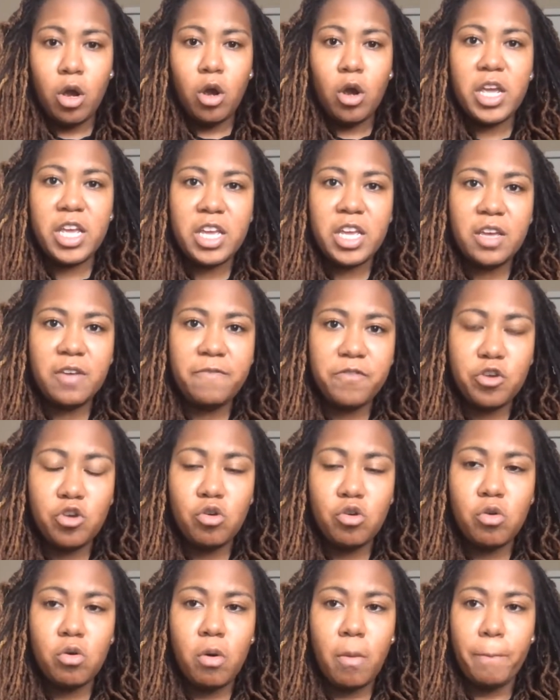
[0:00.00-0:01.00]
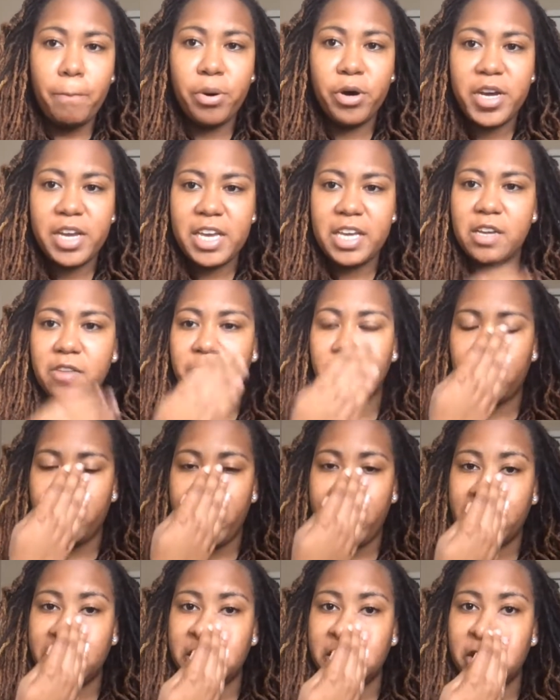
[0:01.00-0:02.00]
If you put
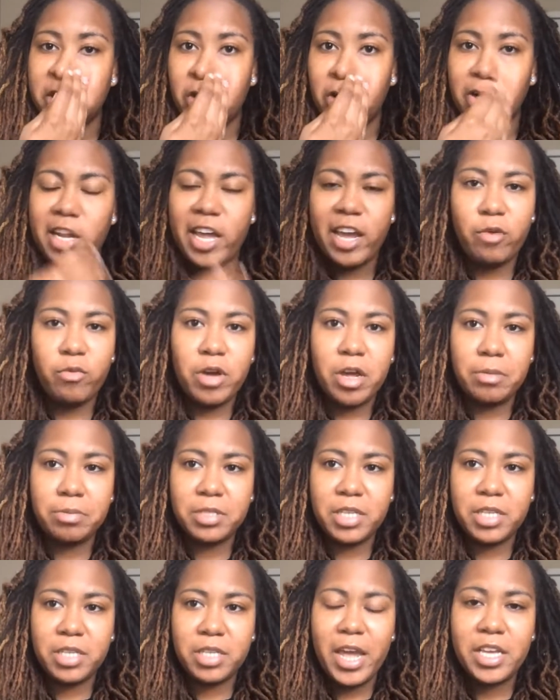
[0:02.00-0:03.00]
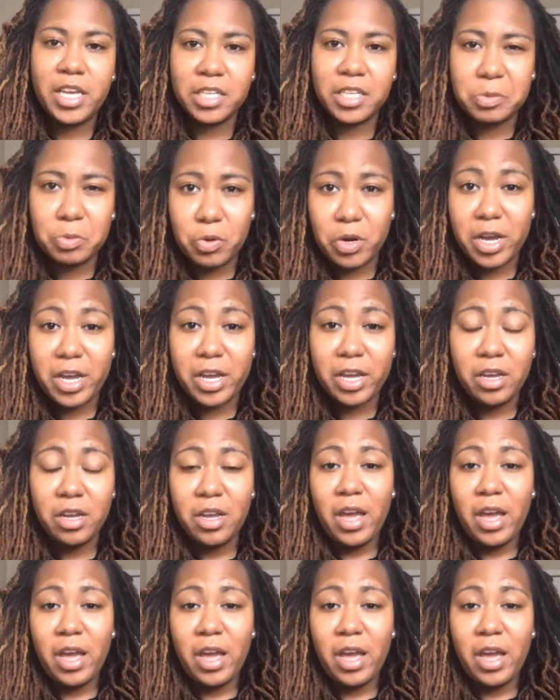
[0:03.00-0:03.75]
information on that website, guess what?